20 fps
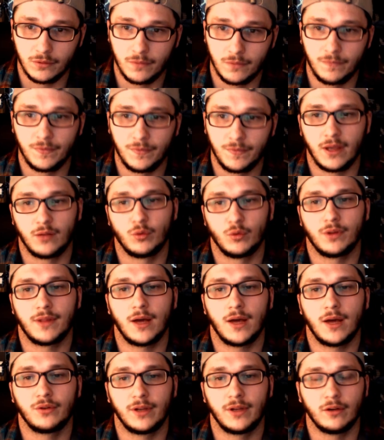and without
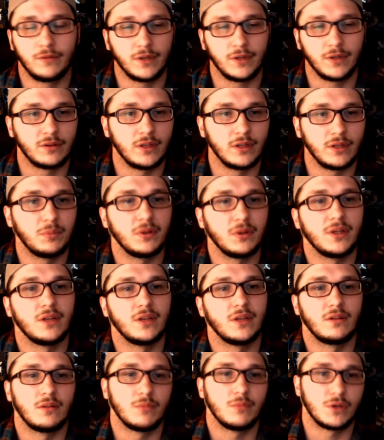delving deeply into
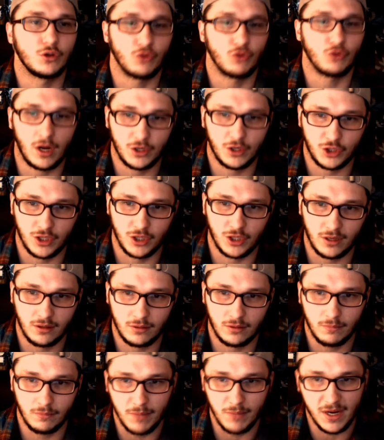the midrashic
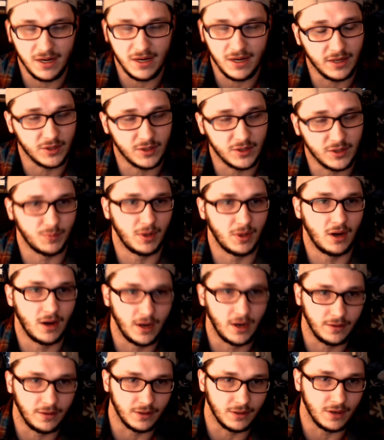meanings behind the
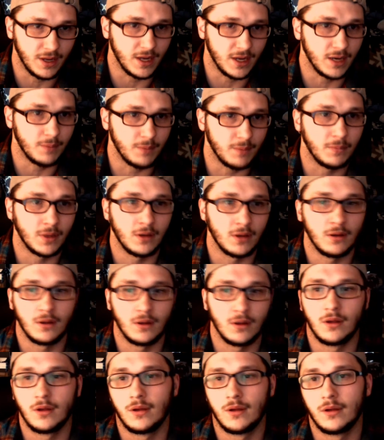name,
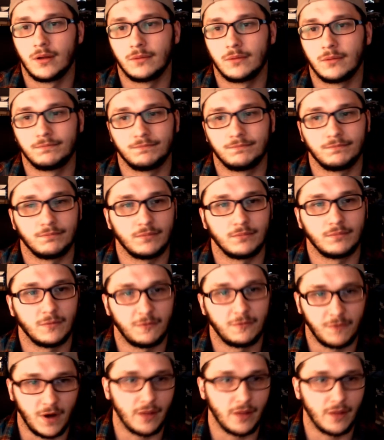
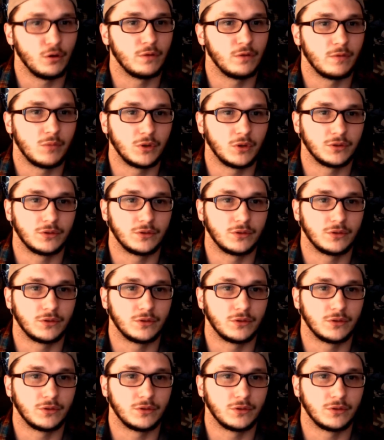father of a multitude.